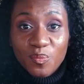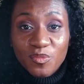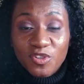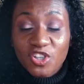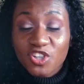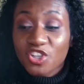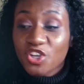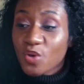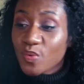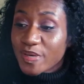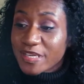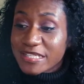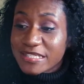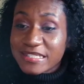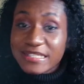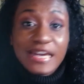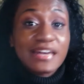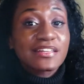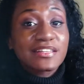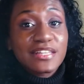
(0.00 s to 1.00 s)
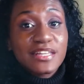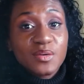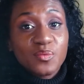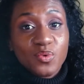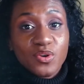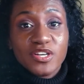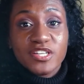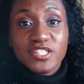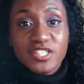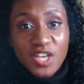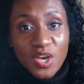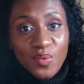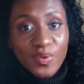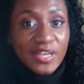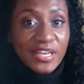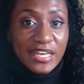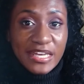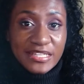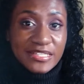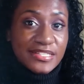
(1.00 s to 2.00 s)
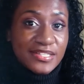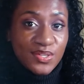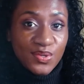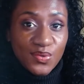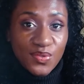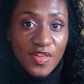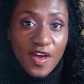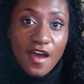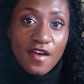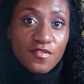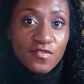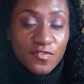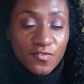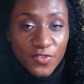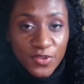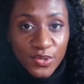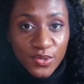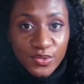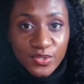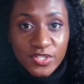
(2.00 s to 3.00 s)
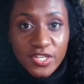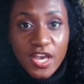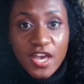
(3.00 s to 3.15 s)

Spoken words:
you know exactly what is going into that food.